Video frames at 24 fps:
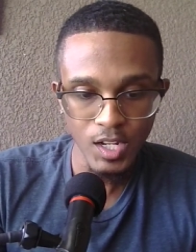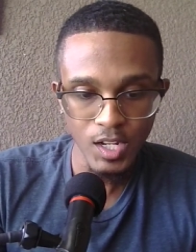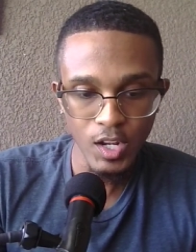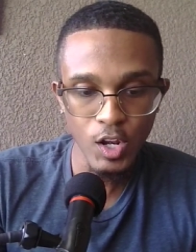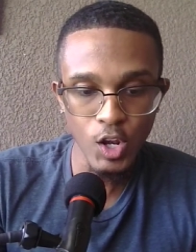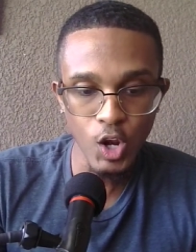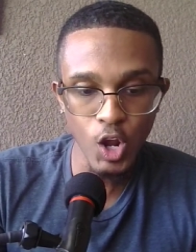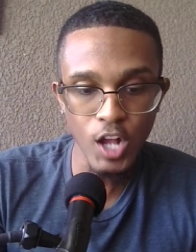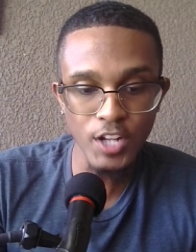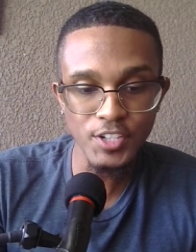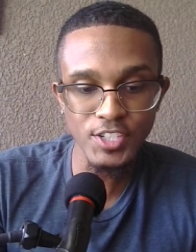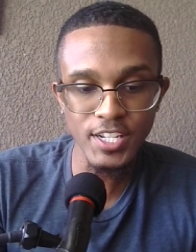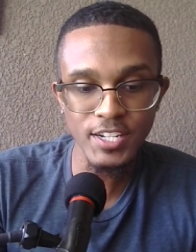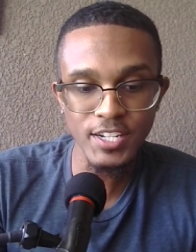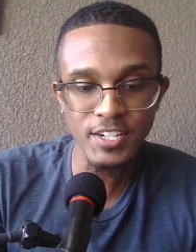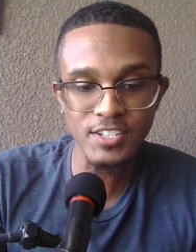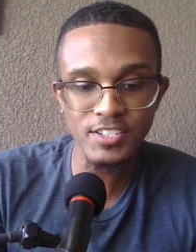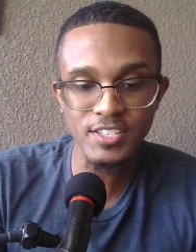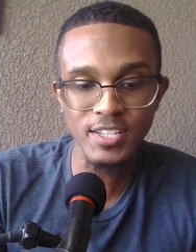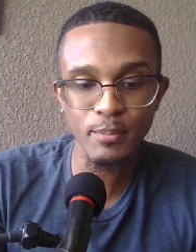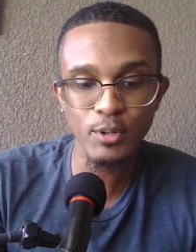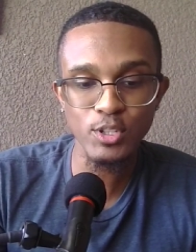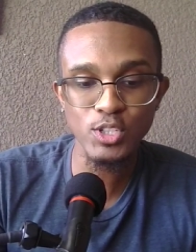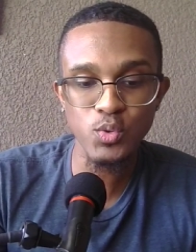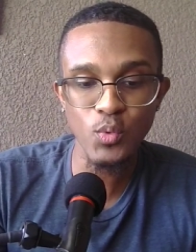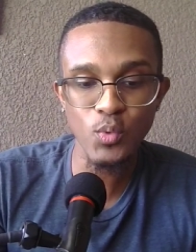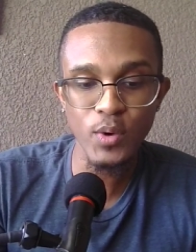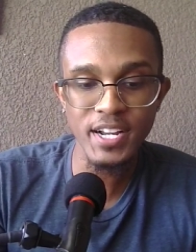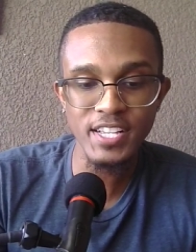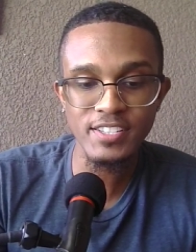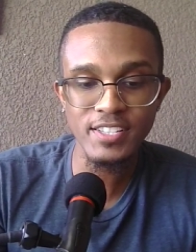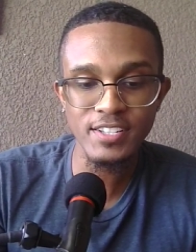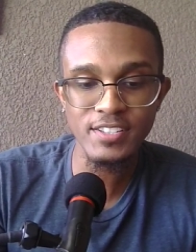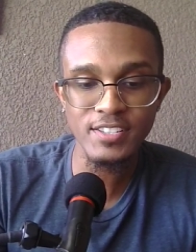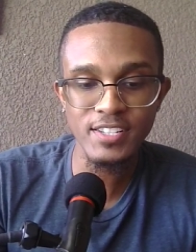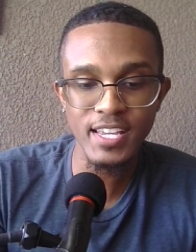launched in December
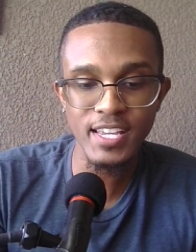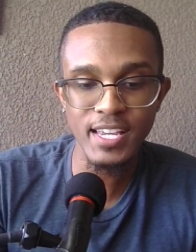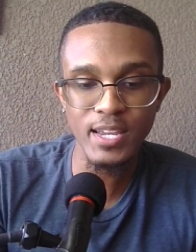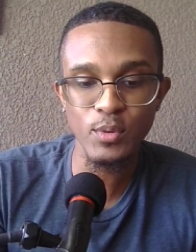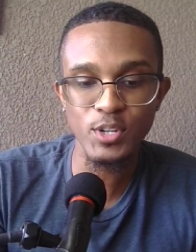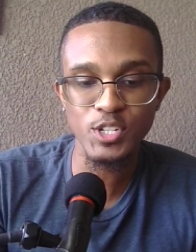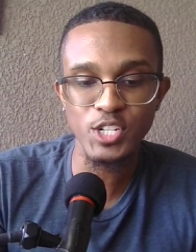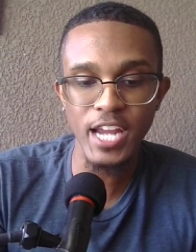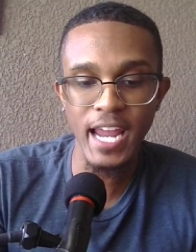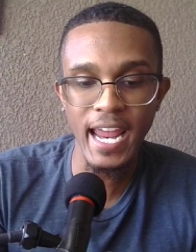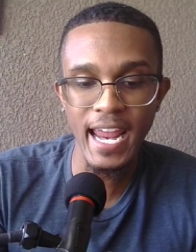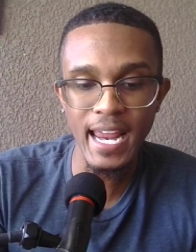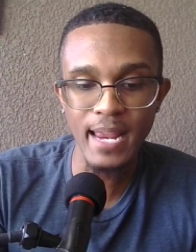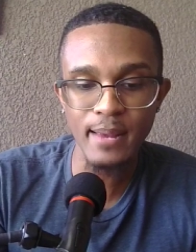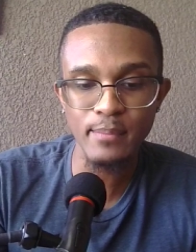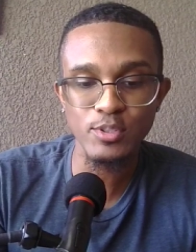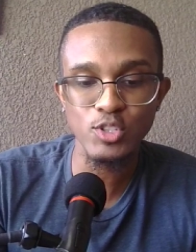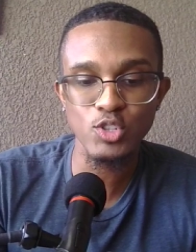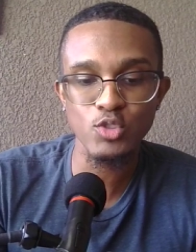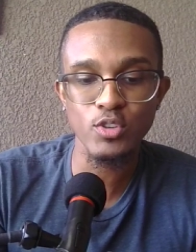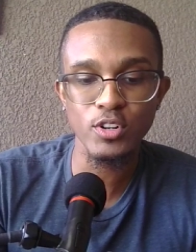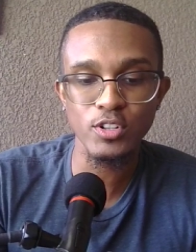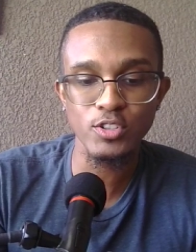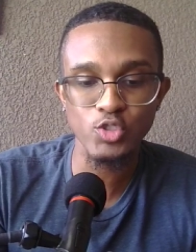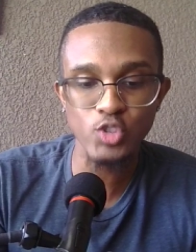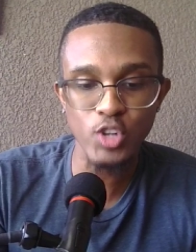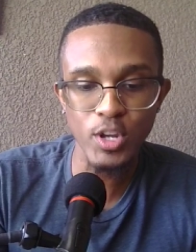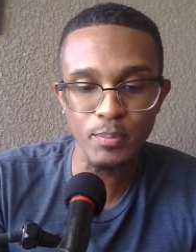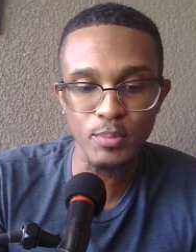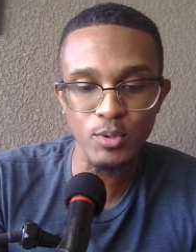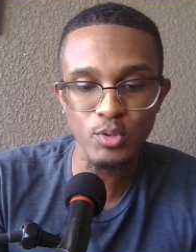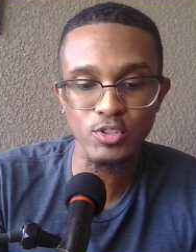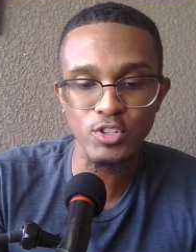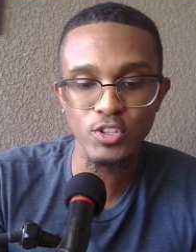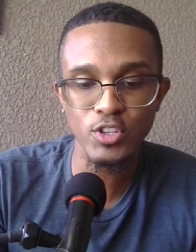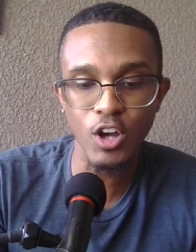2016, which aims to
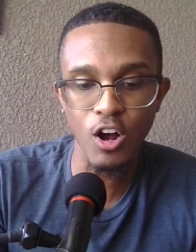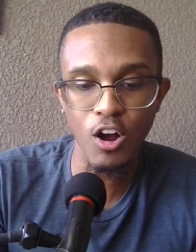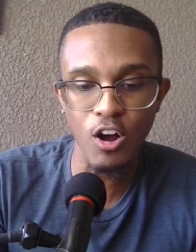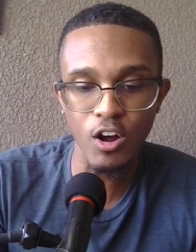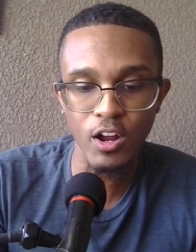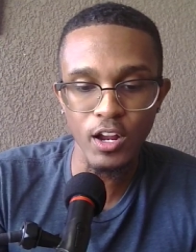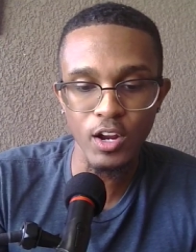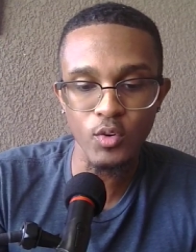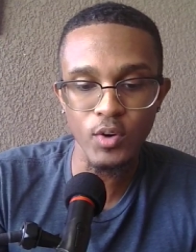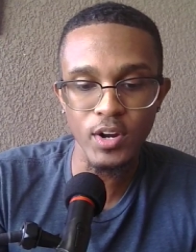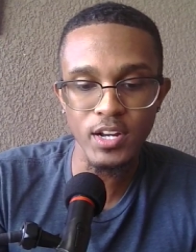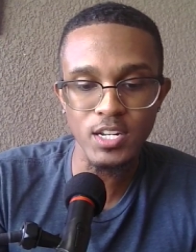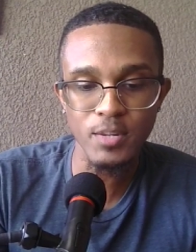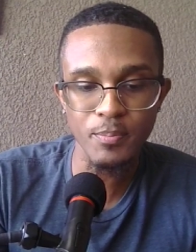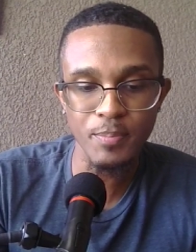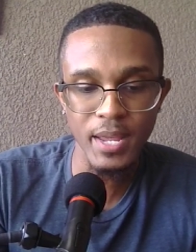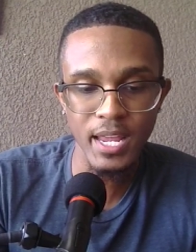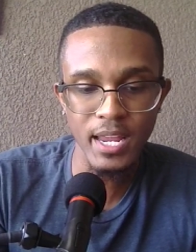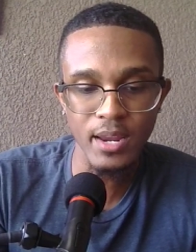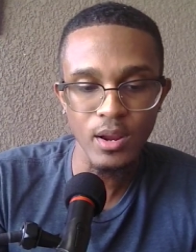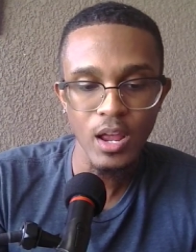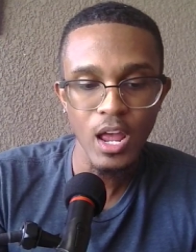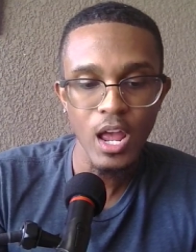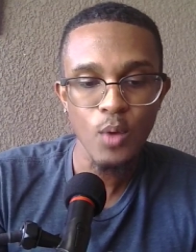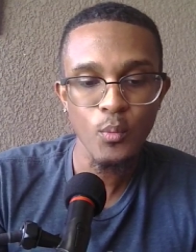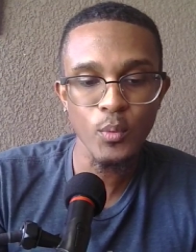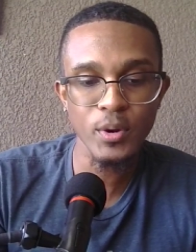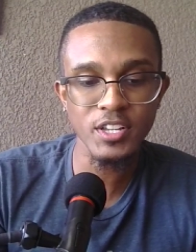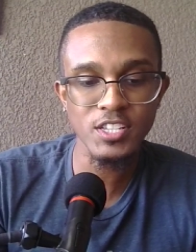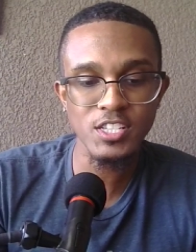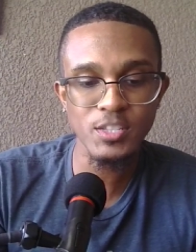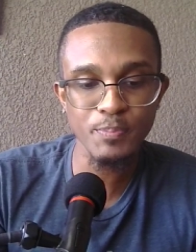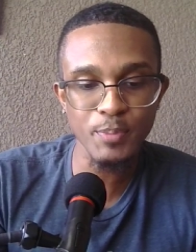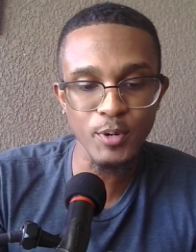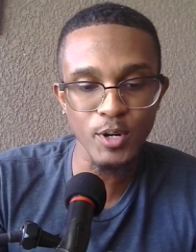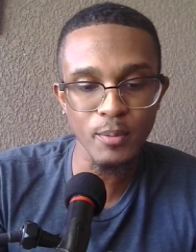contribute to the ongoing debate with
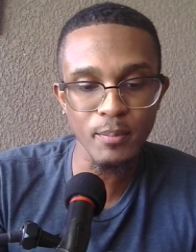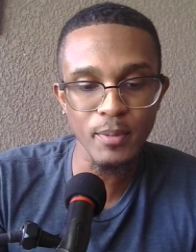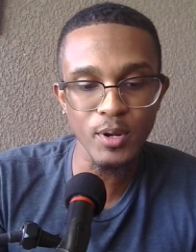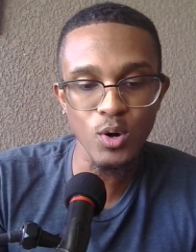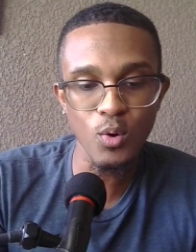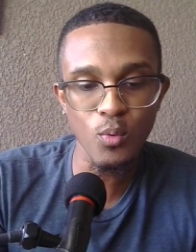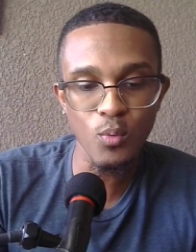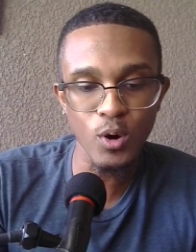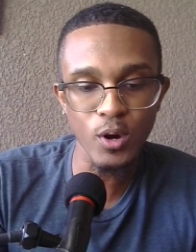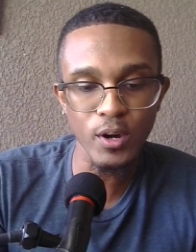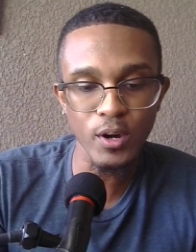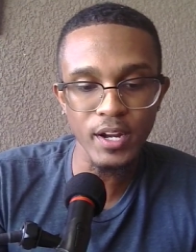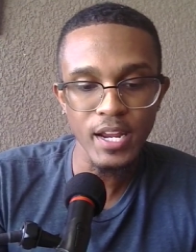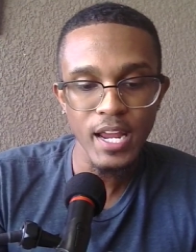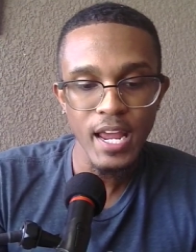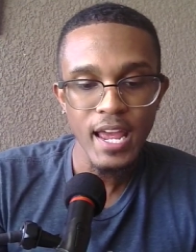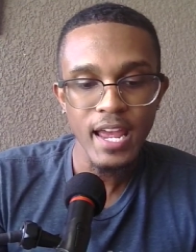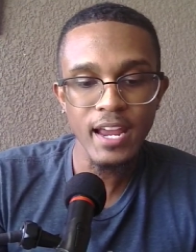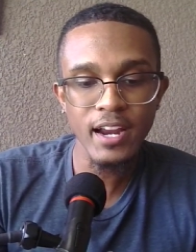experimental work